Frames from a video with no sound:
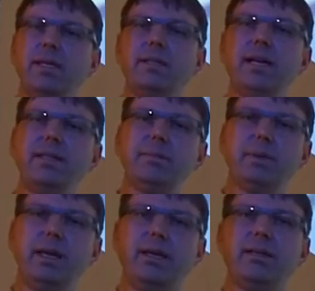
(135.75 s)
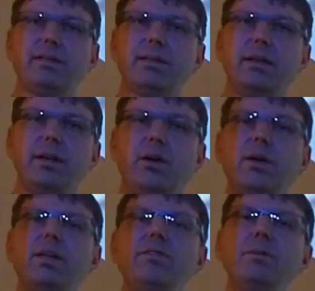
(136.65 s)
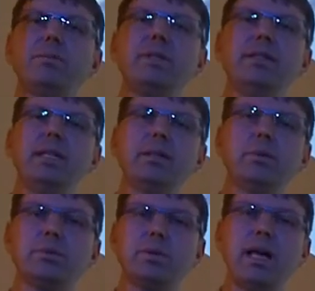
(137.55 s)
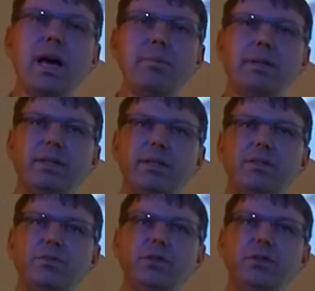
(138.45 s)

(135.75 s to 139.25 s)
in any place, or even predict what will happen in the